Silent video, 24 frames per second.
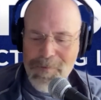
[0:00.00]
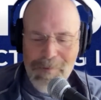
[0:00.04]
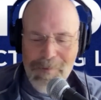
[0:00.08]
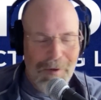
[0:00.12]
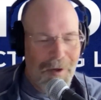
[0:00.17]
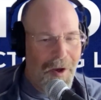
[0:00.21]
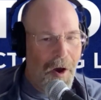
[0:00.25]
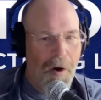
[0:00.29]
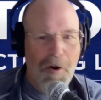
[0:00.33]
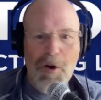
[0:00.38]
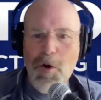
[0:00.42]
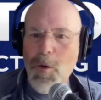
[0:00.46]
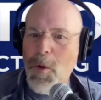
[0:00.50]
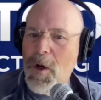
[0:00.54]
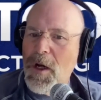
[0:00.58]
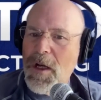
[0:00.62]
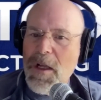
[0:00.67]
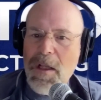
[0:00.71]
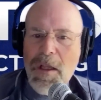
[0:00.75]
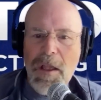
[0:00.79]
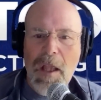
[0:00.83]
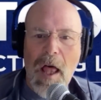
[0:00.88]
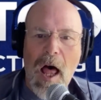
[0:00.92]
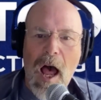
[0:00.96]
go to a
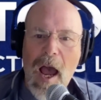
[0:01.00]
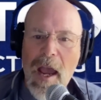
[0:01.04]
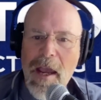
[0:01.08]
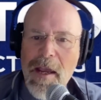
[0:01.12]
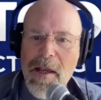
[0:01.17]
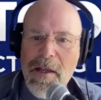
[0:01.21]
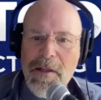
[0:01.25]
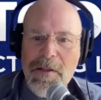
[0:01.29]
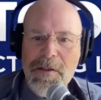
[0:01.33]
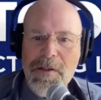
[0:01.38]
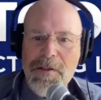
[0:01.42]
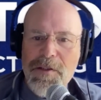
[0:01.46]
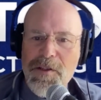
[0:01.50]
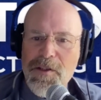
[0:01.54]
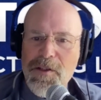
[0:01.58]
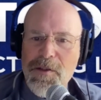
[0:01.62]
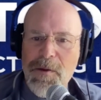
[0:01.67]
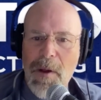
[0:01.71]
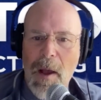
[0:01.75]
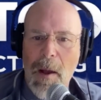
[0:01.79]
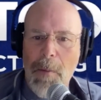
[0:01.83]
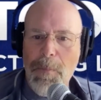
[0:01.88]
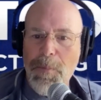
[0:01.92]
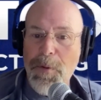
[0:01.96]
client's
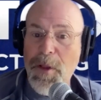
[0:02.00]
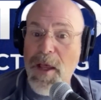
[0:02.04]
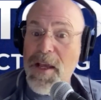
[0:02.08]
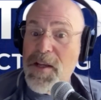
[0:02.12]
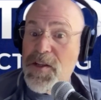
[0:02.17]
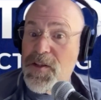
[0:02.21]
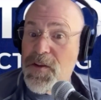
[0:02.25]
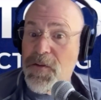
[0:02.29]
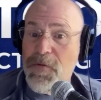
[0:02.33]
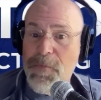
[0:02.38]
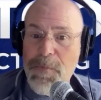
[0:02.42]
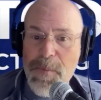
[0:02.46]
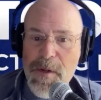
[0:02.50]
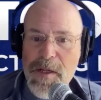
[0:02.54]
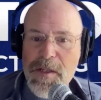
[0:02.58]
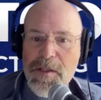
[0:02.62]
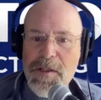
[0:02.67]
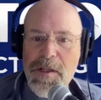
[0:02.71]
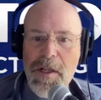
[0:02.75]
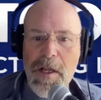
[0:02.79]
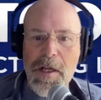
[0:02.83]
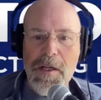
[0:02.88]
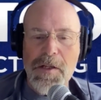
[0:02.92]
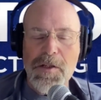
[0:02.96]
place of
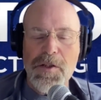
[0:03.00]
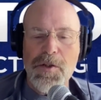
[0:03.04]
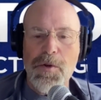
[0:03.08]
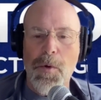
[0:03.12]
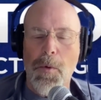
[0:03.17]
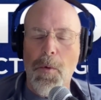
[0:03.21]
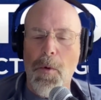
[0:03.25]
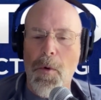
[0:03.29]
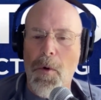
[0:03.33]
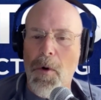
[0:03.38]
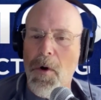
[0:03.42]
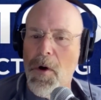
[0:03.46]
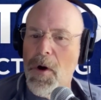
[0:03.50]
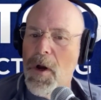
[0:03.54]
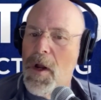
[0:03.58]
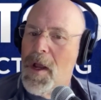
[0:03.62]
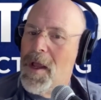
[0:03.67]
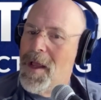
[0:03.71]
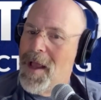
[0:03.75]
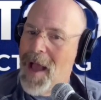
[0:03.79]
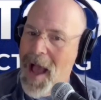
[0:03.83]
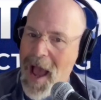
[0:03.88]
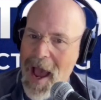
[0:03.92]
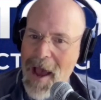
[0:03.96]
business or
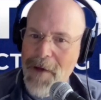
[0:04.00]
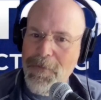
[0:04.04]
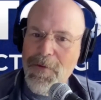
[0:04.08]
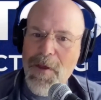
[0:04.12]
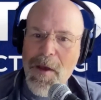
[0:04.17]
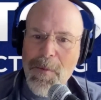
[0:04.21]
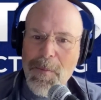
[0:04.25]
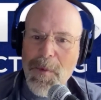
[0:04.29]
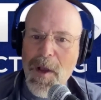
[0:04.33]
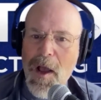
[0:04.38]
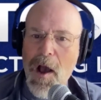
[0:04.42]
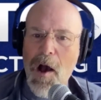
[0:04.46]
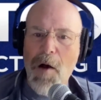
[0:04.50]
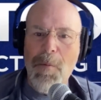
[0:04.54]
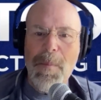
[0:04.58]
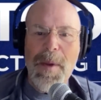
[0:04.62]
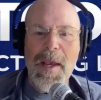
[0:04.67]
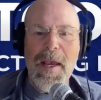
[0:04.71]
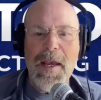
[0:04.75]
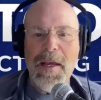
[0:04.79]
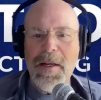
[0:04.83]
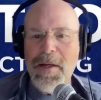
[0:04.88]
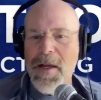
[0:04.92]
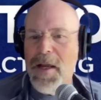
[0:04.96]
have them come
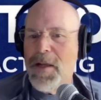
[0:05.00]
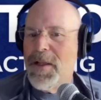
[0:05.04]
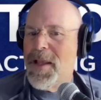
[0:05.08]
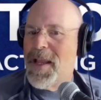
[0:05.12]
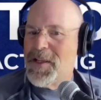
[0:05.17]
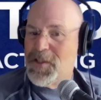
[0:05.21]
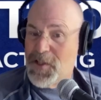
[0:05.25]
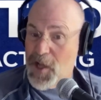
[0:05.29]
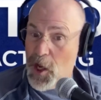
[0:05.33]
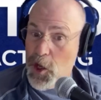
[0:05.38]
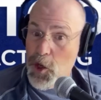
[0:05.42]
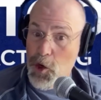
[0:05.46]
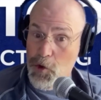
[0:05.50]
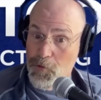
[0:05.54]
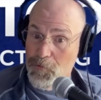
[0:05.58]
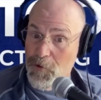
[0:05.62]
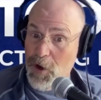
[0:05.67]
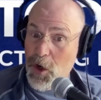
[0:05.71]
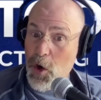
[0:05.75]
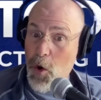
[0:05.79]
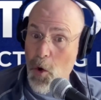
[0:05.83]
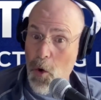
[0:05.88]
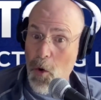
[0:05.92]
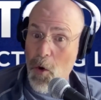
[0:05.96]
in, and let's say you
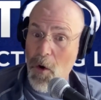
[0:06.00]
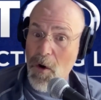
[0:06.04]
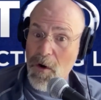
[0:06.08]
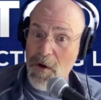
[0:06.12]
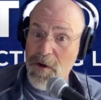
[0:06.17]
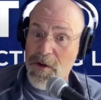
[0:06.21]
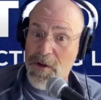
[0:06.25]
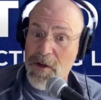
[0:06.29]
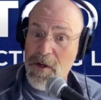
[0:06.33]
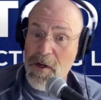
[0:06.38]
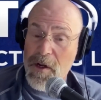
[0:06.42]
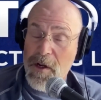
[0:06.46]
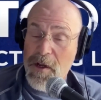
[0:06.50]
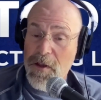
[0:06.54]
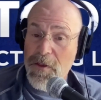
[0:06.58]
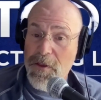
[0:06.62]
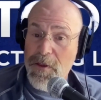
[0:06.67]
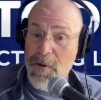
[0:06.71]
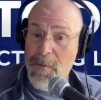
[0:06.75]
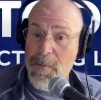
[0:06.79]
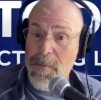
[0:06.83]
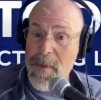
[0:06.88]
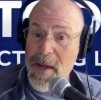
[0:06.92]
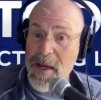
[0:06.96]
record
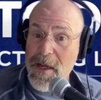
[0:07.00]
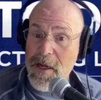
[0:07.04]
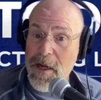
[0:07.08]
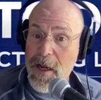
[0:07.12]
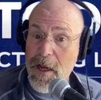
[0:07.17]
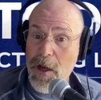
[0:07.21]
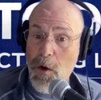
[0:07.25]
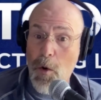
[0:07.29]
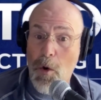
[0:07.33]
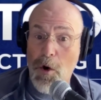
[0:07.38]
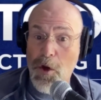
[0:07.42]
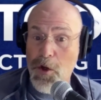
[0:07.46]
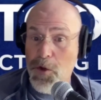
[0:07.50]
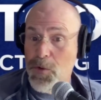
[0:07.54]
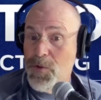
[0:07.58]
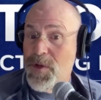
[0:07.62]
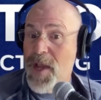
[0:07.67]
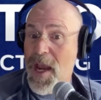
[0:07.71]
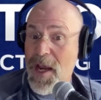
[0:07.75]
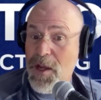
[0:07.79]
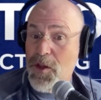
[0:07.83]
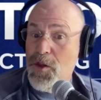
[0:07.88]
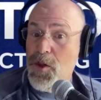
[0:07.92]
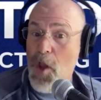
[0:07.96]
the meeting or you
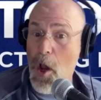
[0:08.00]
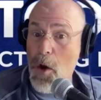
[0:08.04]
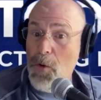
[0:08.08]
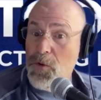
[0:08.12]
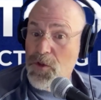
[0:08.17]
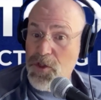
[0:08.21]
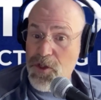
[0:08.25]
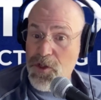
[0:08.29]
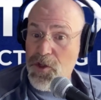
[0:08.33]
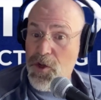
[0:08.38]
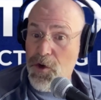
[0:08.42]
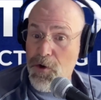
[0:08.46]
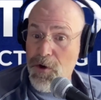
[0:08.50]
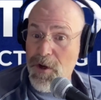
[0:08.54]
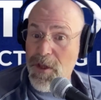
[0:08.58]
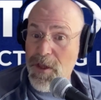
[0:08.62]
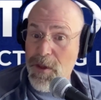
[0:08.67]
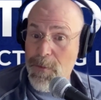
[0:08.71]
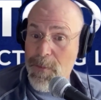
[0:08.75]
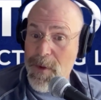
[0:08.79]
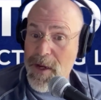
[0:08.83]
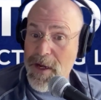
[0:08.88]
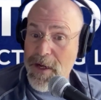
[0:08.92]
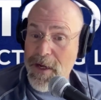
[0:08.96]
take notes during
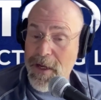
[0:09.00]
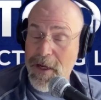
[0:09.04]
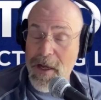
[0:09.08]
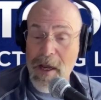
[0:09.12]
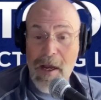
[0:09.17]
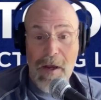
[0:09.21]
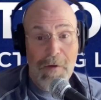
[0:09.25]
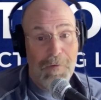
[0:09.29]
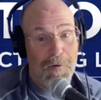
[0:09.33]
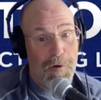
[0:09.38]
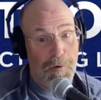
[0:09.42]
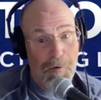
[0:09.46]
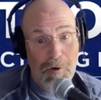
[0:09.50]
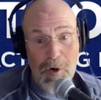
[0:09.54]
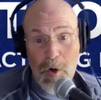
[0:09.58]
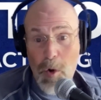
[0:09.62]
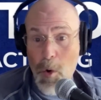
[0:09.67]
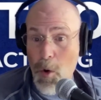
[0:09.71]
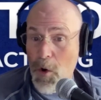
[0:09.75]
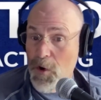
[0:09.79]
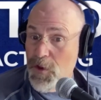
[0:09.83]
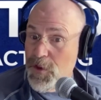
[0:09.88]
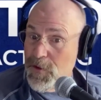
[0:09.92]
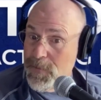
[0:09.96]
the meeting. If you
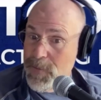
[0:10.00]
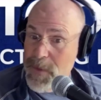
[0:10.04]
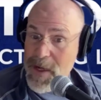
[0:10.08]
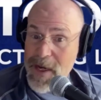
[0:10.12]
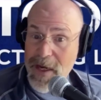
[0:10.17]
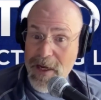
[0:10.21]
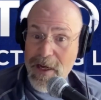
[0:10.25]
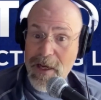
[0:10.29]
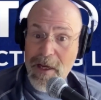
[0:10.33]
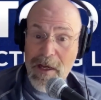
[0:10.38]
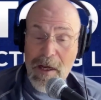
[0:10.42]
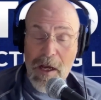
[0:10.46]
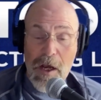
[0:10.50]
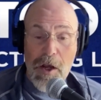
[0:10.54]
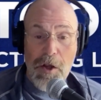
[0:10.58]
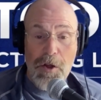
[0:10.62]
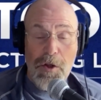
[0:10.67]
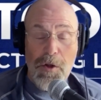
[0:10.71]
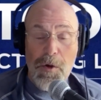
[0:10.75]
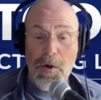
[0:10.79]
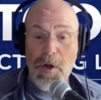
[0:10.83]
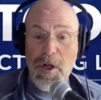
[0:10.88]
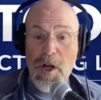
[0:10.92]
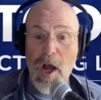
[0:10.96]
record the meeting,
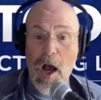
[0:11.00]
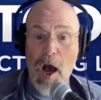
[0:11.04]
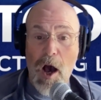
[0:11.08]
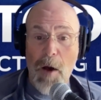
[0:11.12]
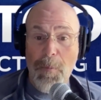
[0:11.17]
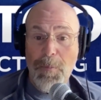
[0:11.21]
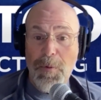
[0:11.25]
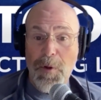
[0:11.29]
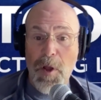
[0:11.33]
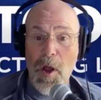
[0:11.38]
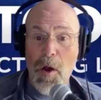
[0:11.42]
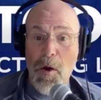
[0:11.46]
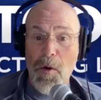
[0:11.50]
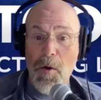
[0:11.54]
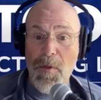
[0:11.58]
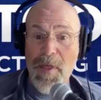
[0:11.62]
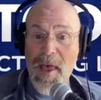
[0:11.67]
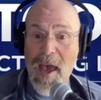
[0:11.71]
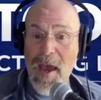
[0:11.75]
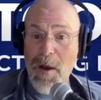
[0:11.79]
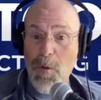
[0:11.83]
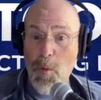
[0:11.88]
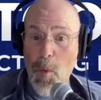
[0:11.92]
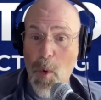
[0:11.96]
you can upload
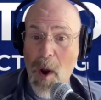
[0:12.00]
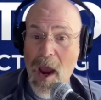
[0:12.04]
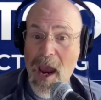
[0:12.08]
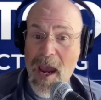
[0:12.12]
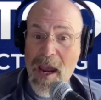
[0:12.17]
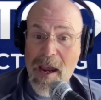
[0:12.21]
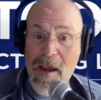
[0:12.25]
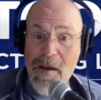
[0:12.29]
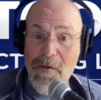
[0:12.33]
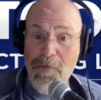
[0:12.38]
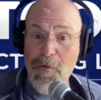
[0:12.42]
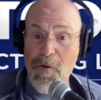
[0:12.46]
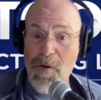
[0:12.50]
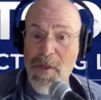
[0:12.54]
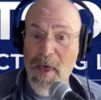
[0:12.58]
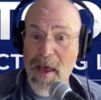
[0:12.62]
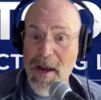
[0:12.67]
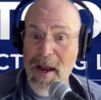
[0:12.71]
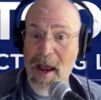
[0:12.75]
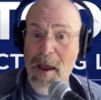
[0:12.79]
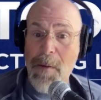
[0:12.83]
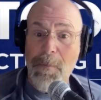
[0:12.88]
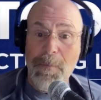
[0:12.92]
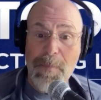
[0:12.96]
that WAV or
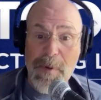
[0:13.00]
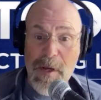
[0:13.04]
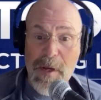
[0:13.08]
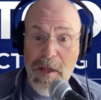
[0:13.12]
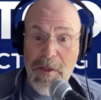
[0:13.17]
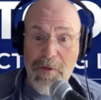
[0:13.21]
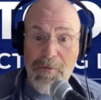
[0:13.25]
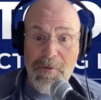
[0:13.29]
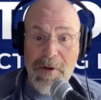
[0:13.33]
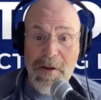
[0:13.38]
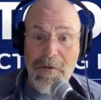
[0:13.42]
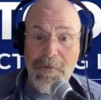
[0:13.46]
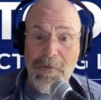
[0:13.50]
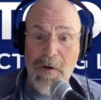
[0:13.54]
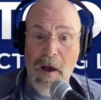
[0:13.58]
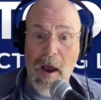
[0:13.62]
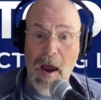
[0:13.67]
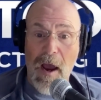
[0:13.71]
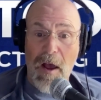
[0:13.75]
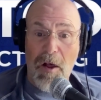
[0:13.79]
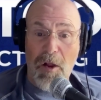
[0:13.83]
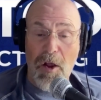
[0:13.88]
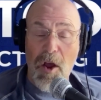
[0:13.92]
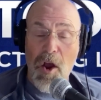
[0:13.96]
that MP3
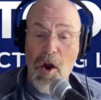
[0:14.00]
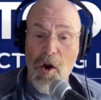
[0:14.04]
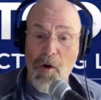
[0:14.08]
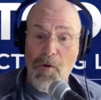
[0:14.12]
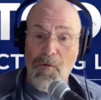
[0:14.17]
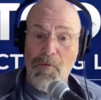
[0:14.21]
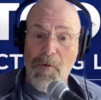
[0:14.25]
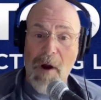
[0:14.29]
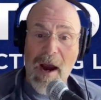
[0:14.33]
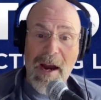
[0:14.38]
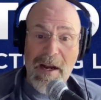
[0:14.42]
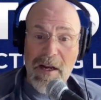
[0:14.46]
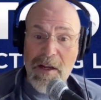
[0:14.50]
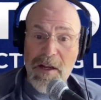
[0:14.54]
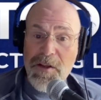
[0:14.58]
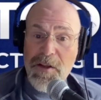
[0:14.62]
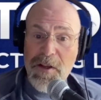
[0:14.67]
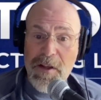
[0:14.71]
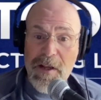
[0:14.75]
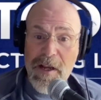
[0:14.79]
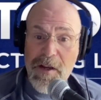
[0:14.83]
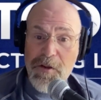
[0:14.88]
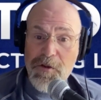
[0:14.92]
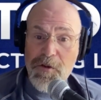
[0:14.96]
file right into
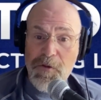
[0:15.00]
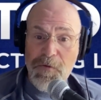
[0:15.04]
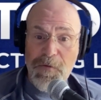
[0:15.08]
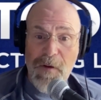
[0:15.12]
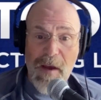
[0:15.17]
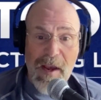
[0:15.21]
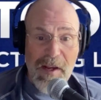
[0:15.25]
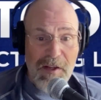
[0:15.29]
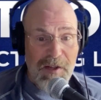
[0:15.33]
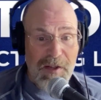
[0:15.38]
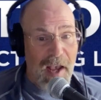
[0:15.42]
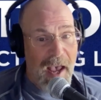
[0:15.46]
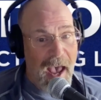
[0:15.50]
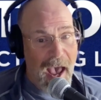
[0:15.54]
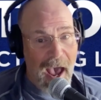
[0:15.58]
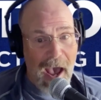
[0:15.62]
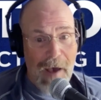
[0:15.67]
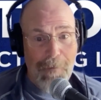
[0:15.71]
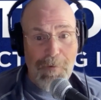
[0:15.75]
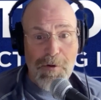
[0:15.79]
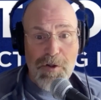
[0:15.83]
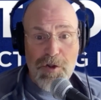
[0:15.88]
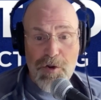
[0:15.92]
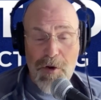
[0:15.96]
the interface,
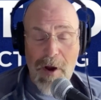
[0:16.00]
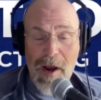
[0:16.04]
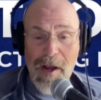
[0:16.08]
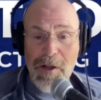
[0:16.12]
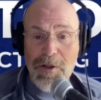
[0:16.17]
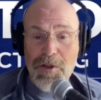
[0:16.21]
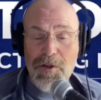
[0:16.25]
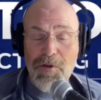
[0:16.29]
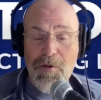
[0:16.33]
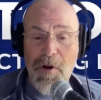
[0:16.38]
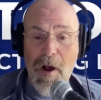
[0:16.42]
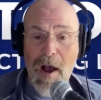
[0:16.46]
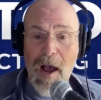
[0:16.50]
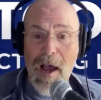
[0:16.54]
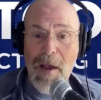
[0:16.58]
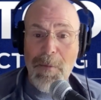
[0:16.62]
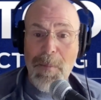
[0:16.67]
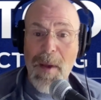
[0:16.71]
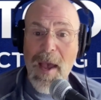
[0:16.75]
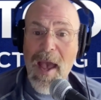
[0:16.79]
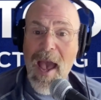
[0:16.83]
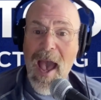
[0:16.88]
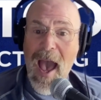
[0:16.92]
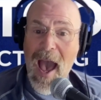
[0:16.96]
have it
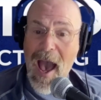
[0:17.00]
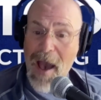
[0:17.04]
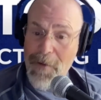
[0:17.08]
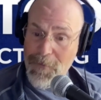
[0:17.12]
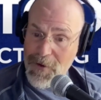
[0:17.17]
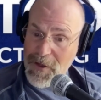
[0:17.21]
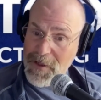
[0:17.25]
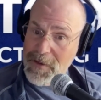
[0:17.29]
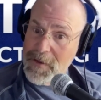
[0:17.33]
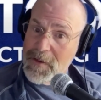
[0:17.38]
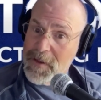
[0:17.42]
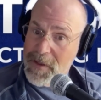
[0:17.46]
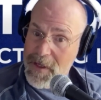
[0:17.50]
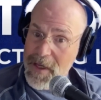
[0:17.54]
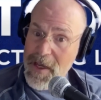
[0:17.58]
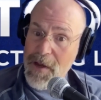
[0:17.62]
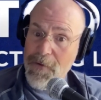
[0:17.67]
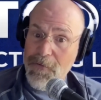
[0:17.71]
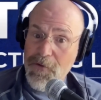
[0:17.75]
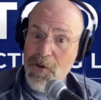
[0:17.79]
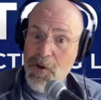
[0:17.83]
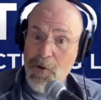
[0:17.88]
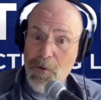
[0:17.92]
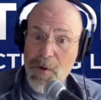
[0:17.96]
transcribed, have it
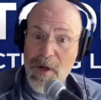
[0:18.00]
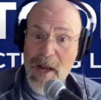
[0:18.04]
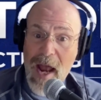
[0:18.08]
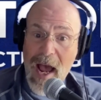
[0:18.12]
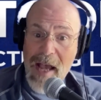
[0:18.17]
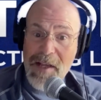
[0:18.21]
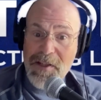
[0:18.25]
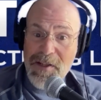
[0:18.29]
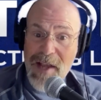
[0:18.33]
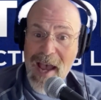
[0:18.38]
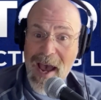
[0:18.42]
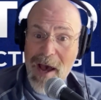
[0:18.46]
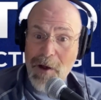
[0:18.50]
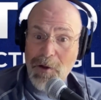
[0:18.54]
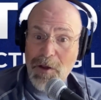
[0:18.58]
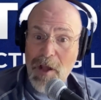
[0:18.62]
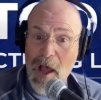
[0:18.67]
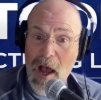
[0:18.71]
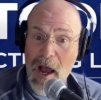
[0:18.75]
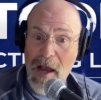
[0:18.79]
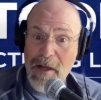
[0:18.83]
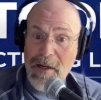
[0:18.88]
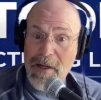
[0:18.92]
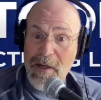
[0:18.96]
give you a nice
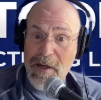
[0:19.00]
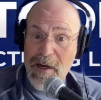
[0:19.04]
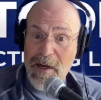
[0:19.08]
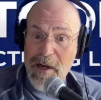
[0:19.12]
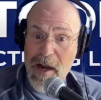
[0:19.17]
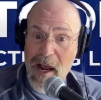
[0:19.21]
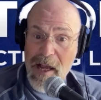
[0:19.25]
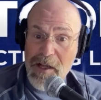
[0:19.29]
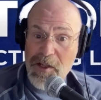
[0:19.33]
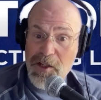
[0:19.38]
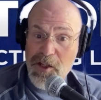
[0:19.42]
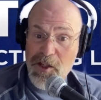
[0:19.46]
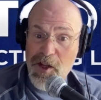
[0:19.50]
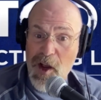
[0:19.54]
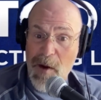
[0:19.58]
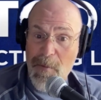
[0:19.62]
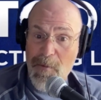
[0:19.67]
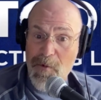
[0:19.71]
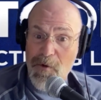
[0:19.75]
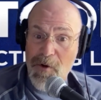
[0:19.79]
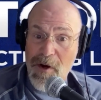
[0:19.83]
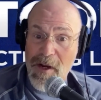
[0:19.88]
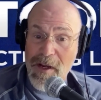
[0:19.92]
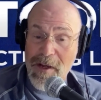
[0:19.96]
outline and a nice
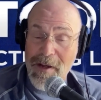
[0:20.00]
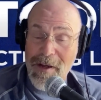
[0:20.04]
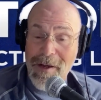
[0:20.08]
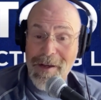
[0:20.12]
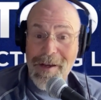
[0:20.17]
summary.